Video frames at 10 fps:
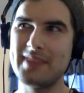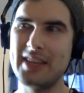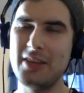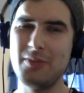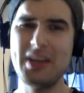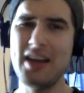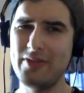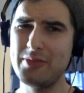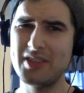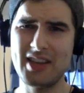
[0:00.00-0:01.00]
he was kind of
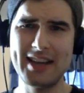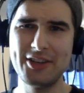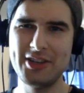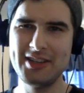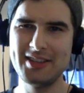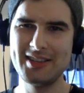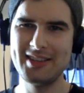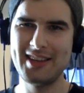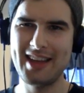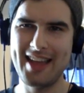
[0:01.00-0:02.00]
a
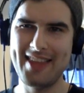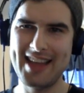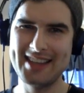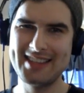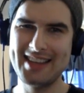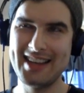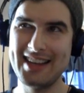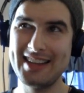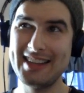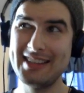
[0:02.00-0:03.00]
misogynist, and that's
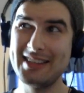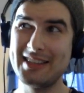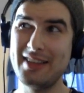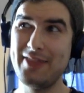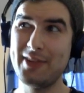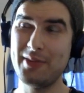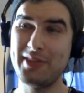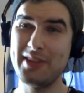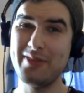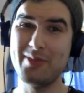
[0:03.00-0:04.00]
a difficult
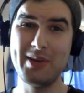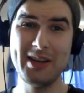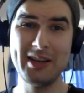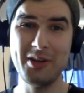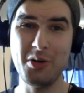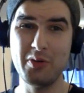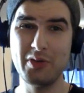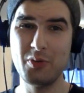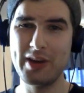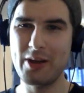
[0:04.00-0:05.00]
thing for me to get
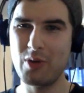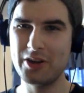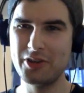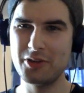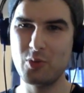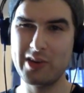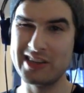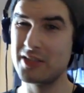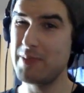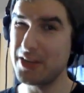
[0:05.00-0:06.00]
over when I watch his work,
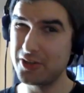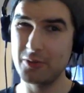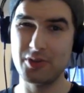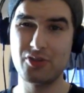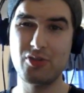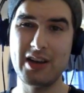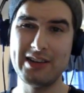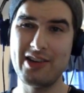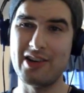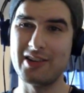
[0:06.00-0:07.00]
especially with Straw
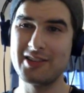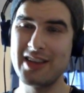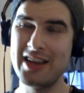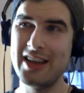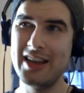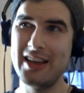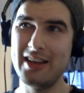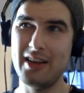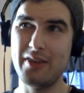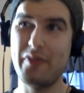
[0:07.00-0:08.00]
Dogs.
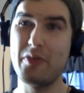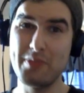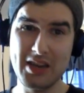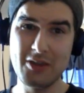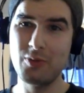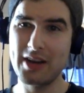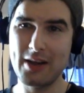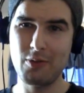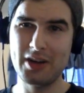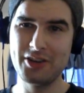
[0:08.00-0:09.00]
For me, when
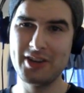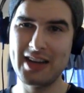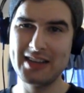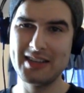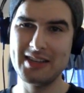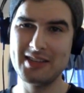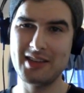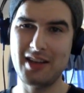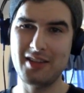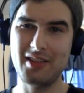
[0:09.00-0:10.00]
I watch it, I sense
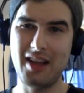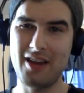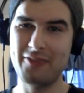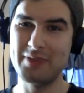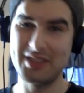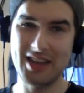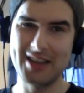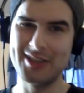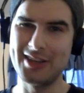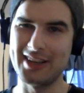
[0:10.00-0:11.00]
a lot of
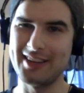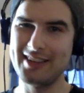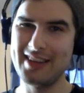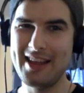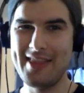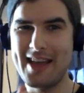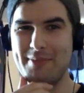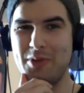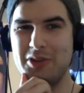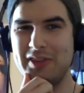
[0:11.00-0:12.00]
misogyny in
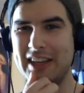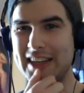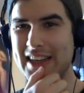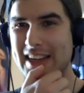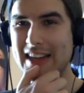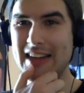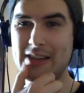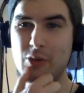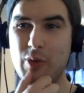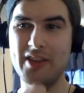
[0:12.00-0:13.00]
that movie,
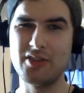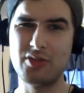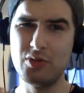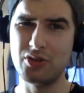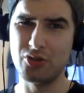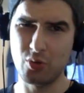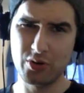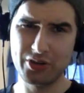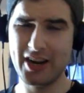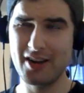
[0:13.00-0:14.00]
in the way the Susan
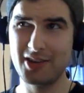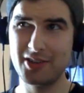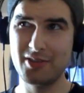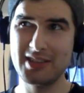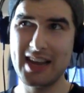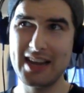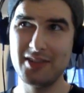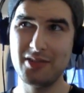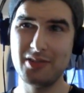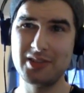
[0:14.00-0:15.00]
George character is
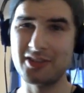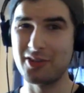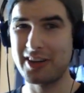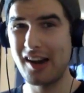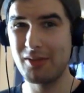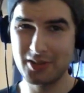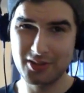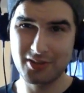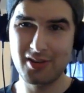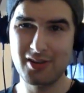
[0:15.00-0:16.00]
handled, and her
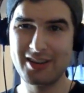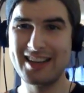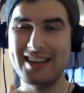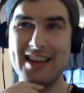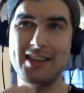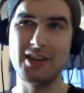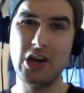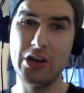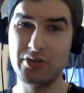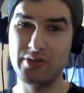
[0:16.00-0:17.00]
character arc, and yeah, the
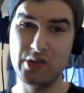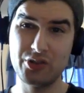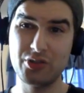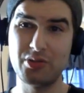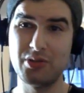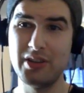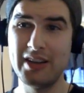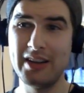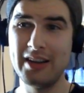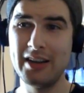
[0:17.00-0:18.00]
controversial
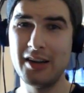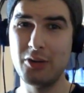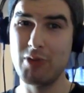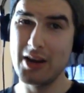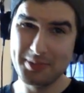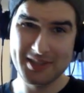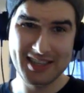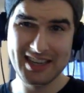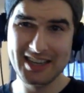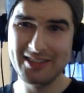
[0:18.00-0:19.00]
rape
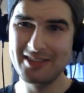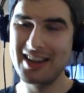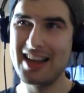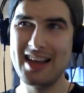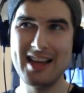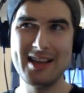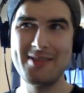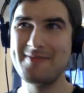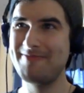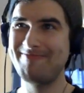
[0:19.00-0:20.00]
scene.
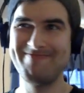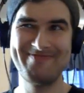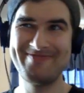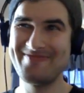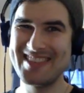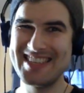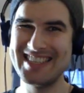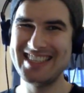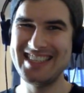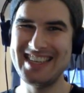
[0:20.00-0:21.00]

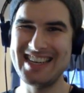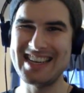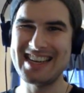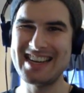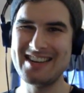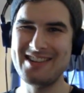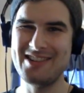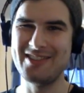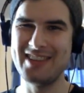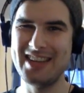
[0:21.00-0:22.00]
Yeah, I don't
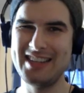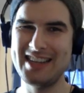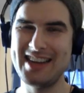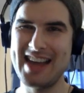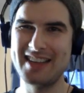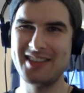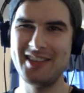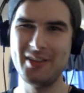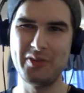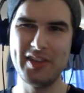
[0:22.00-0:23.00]
know. It's a nasty
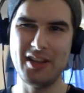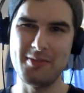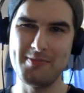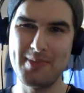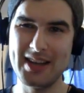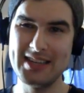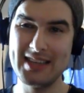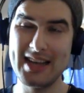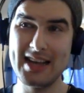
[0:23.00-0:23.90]
little film, but